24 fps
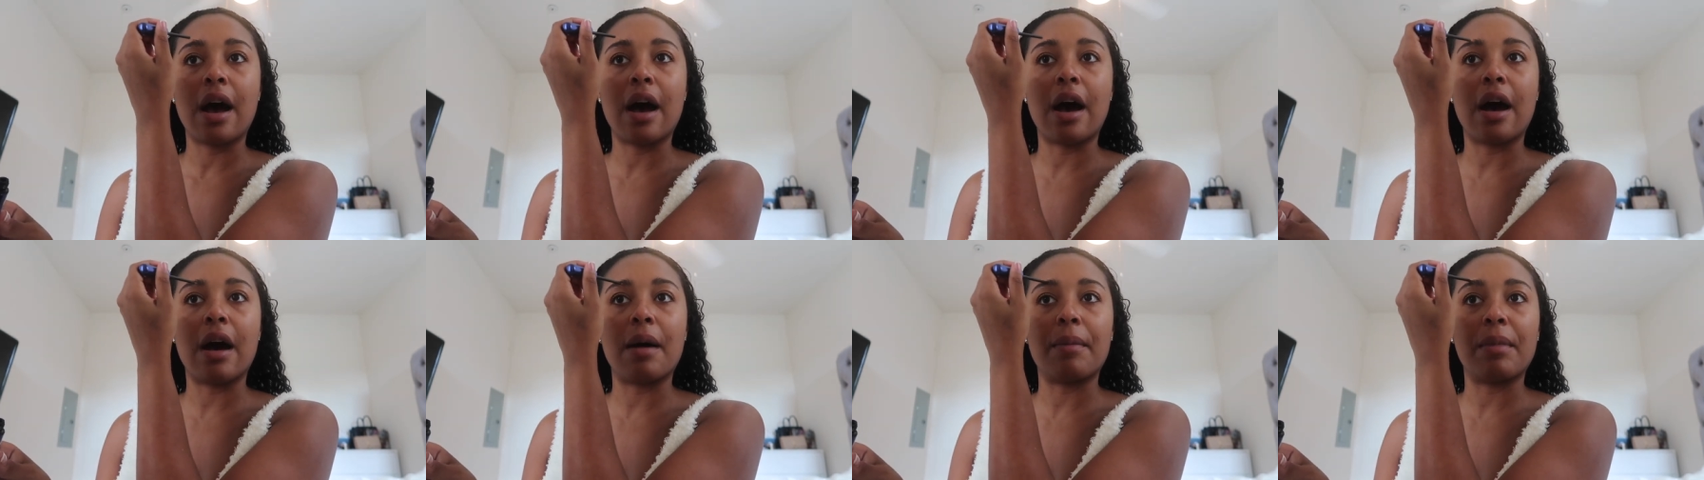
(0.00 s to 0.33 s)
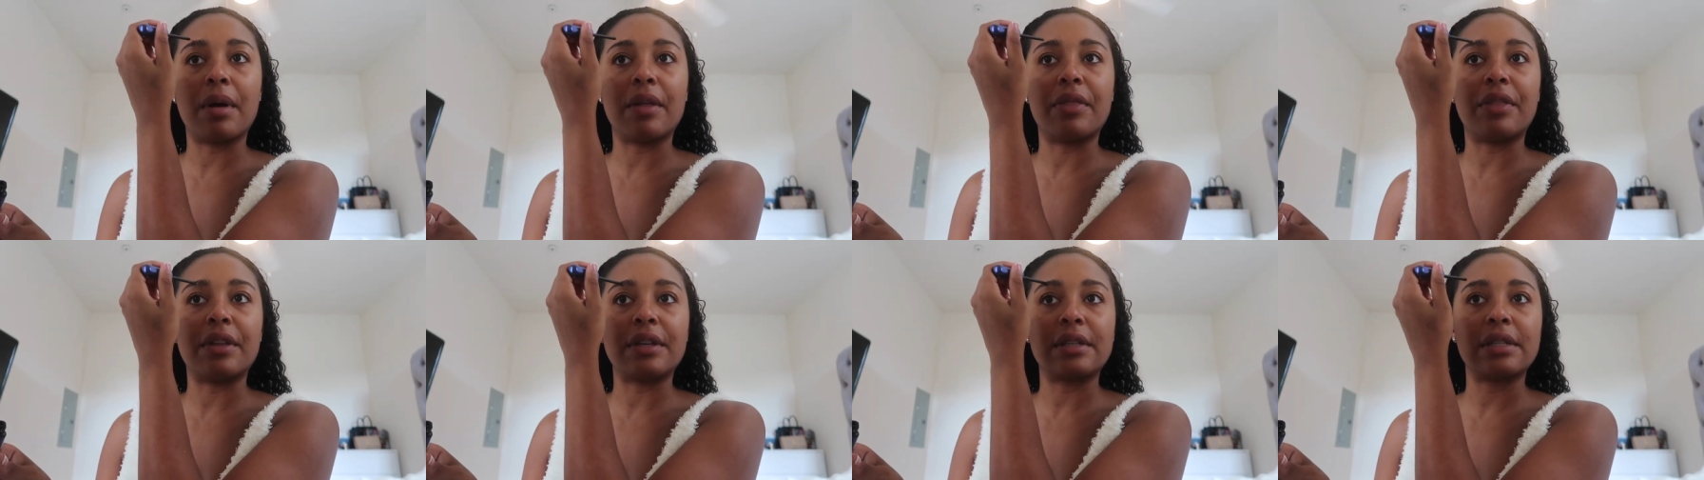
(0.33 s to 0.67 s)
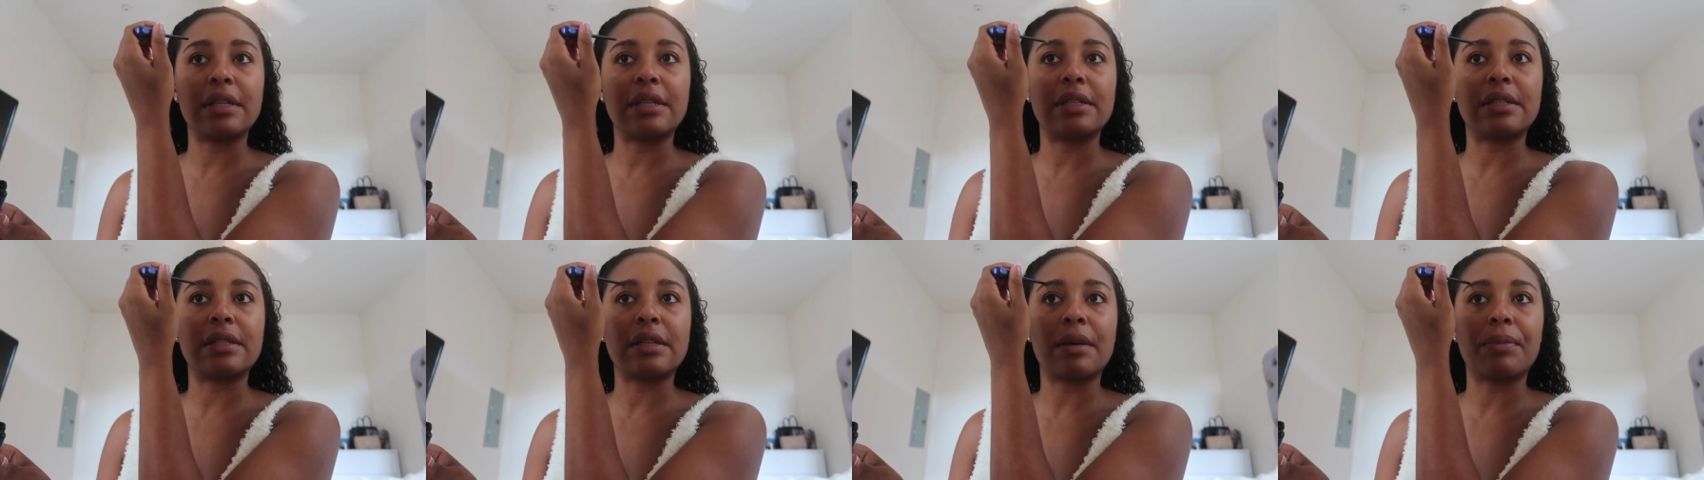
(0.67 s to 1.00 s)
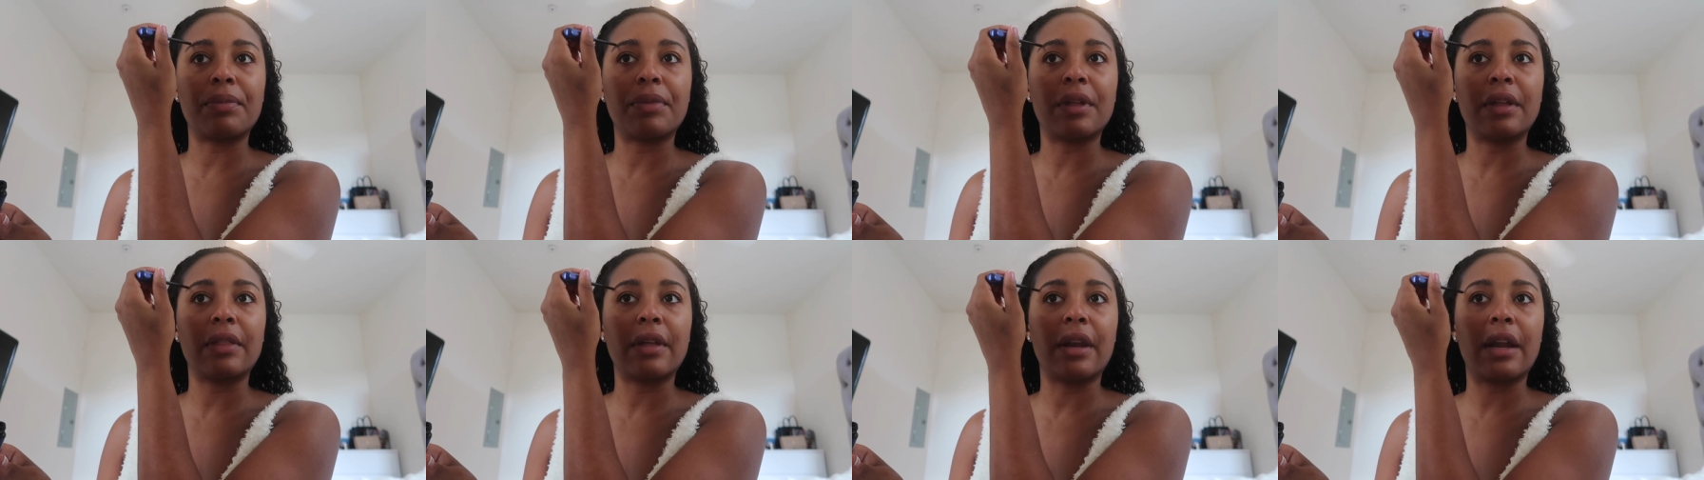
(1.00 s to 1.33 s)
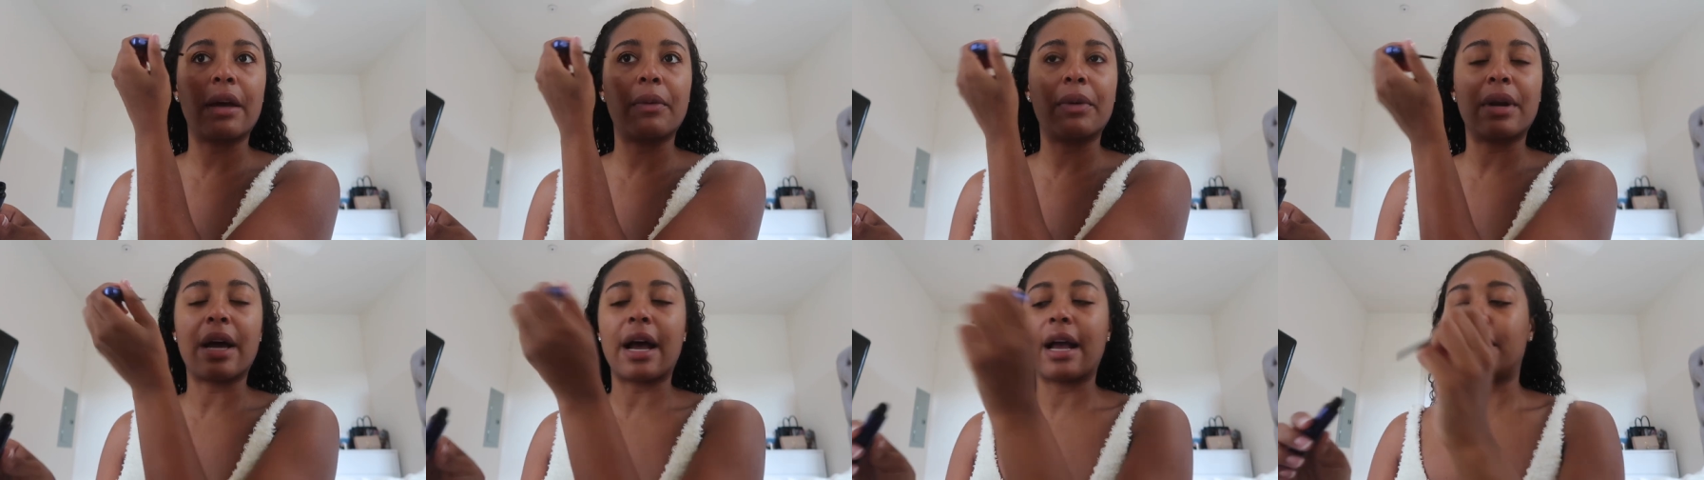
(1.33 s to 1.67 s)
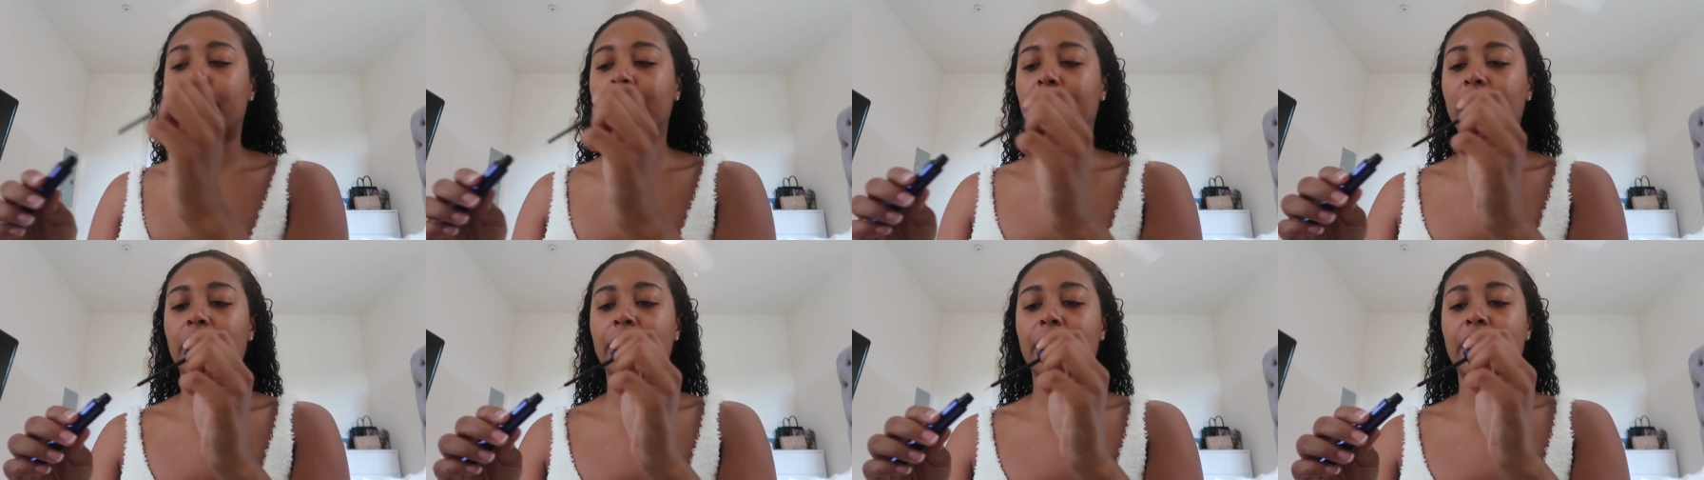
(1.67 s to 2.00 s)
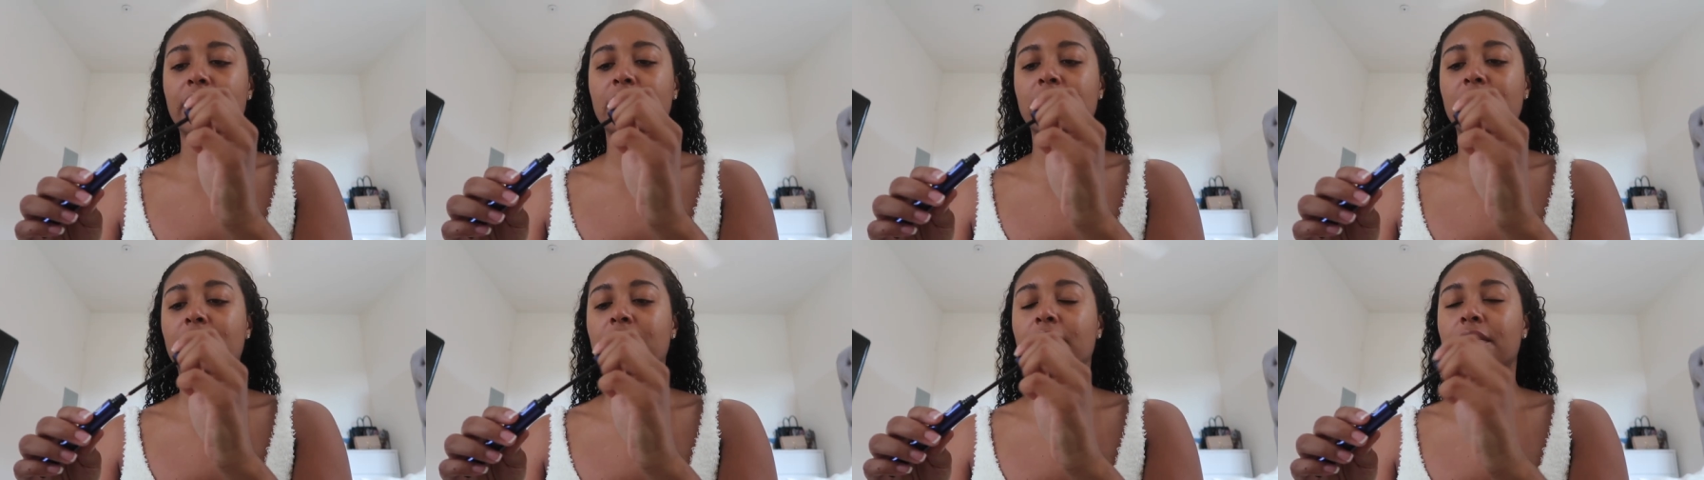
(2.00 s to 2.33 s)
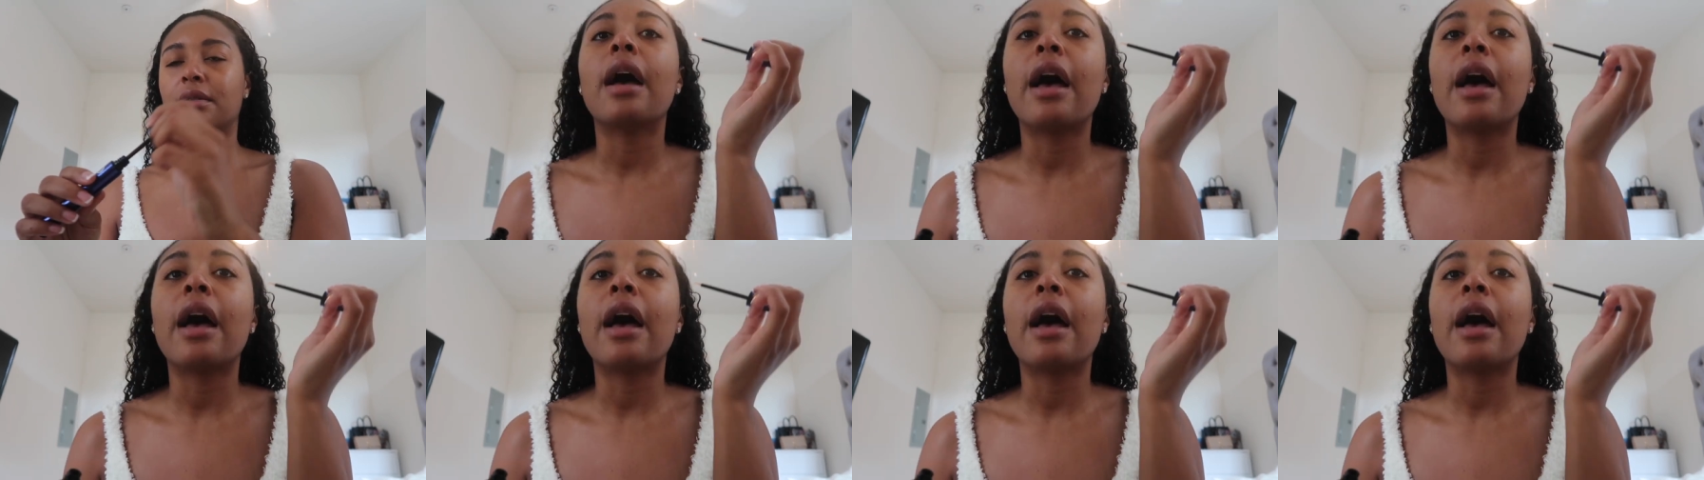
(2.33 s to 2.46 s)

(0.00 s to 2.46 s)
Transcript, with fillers: Um, this is something that I would highly recommend.